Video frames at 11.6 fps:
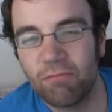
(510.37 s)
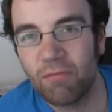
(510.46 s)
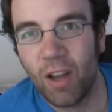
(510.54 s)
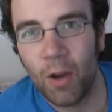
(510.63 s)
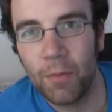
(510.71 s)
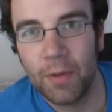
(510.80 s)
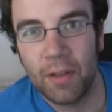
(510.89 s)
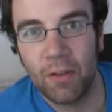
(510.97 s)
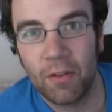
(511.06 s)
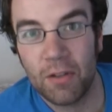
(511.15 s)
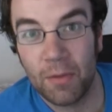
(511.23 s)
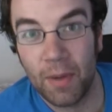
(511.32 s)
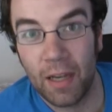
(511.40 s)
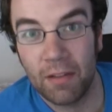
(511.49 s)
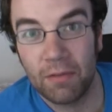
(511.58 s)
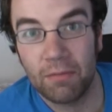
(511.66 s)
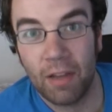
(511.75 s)
Hope you're not too bad,
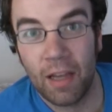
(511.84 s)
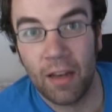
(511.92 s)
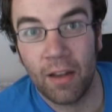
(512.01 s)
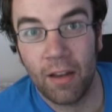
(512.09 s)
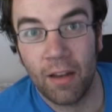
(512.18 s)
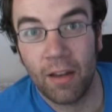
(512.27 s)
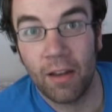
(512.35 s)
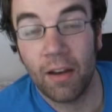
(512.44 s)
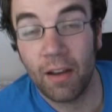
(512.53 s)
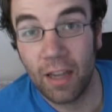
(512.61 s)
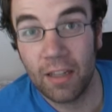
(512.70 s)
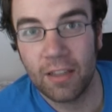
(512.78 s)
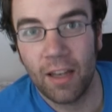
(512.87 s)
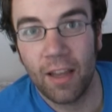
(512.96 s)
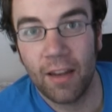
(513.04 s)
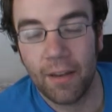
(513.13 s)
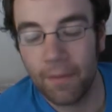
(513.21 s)
and I'll catch you
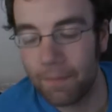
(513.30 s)
later.